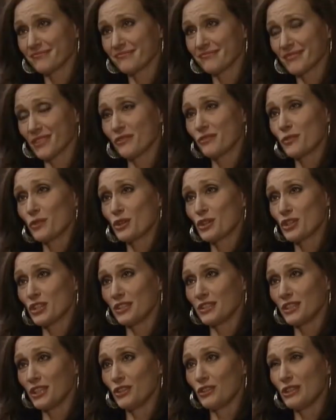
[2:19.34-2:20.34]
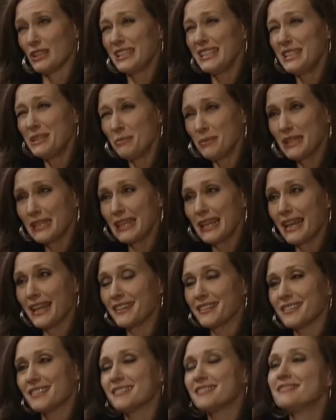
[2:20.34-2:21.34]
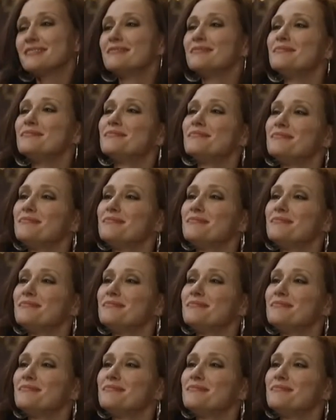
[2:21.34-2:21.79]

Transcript: Unfortunately, you're a little bit late. Well,